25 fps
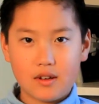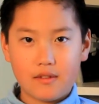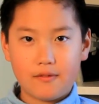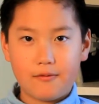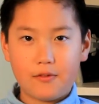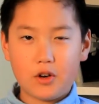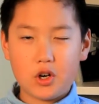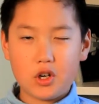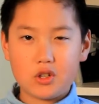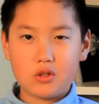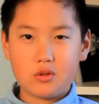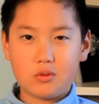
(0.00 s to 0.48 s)

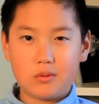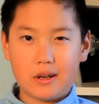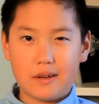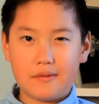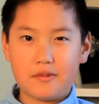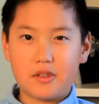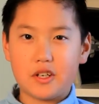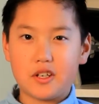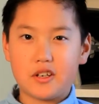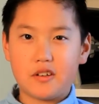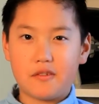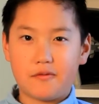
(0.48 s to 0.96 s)
First, we
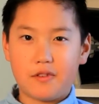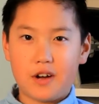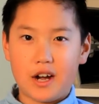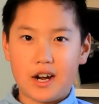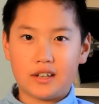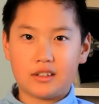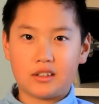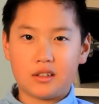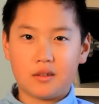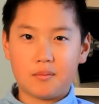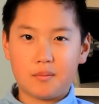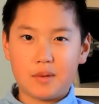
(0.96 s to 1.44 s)
have to
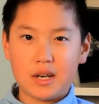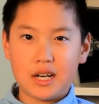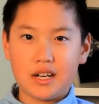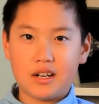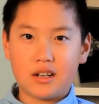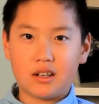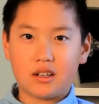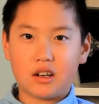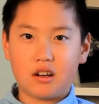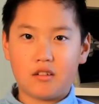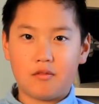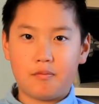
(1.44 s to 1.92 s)
define the
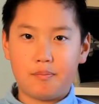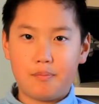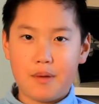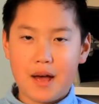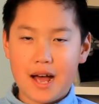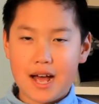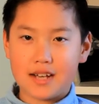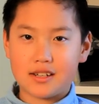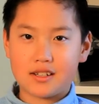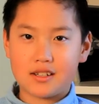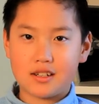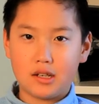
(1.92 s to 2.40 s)
meaning of
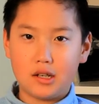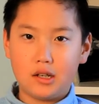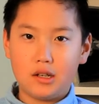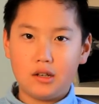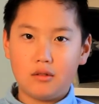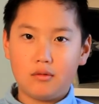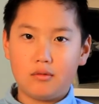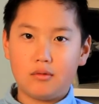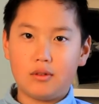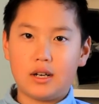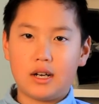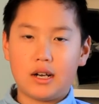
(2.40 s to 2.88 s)
best
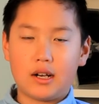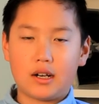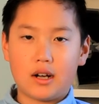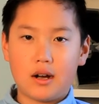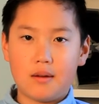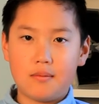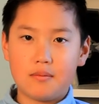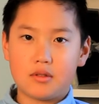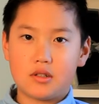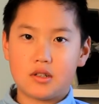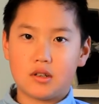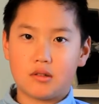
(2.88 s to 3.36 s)
when it
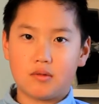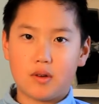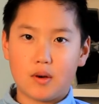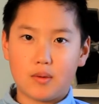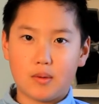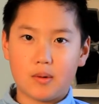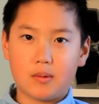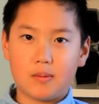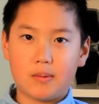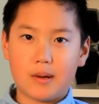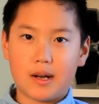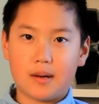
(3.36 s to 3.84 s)
comes to
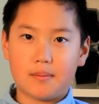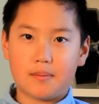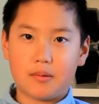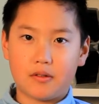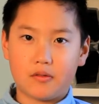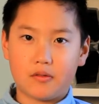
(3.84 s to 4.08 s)
rubber band